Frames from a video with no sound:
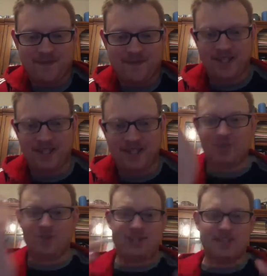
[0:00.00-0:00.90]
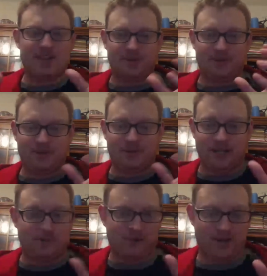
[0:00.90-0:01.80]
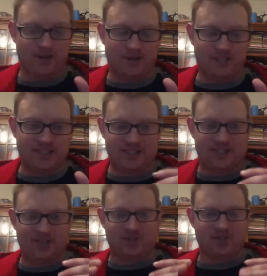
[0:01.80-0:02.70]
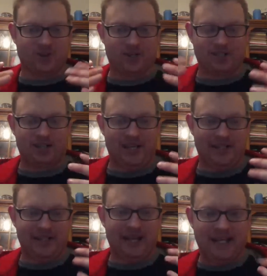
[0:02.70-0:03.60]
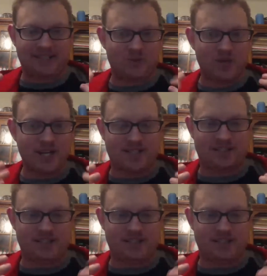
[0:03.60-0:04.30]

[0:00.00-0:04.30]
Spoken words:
you know, you get on Planet Preterist and you're starting to like ask questions.